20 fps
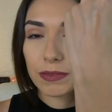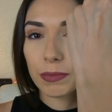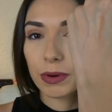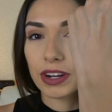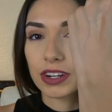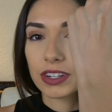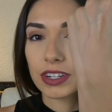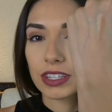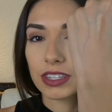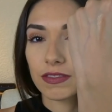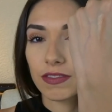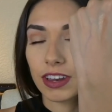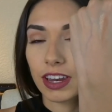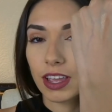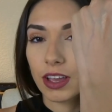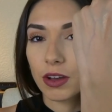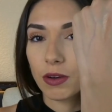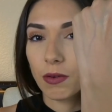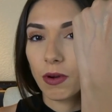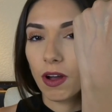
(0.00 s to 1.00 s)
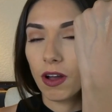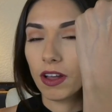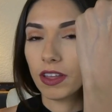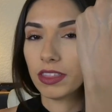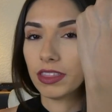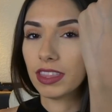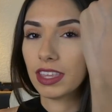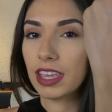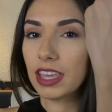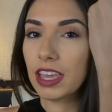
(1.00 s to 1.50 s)
impressions video
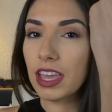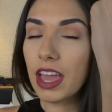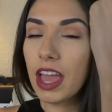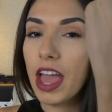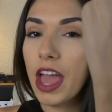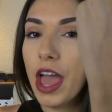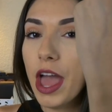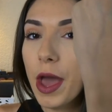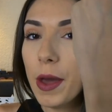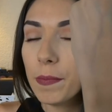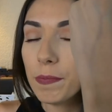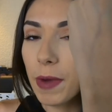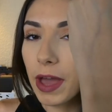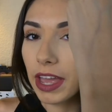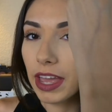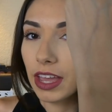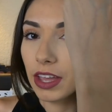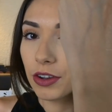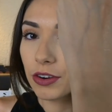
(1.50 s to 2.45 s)
on the Becca and